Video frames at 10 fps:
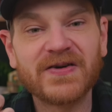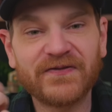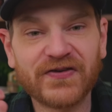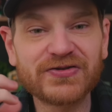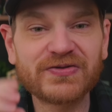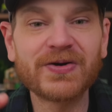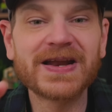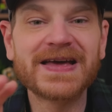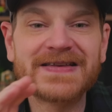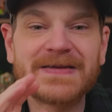The first
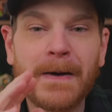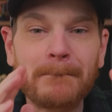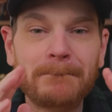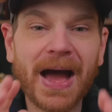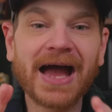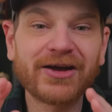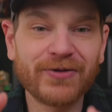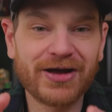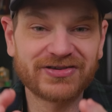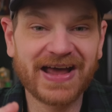one is
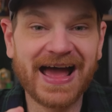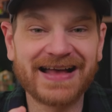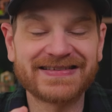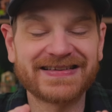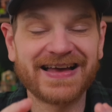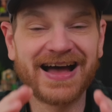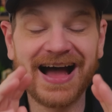background tasks.